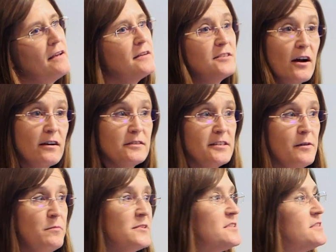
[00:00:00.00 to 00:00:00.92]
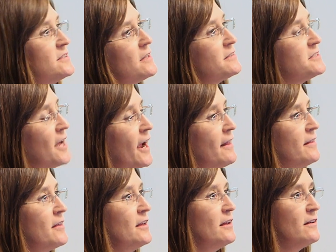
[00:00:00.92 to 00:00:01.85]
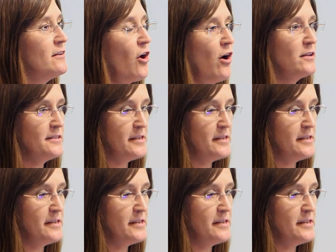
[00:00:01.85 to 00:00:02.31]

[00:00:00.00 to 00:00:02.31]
soccer team, decided that they needed to call a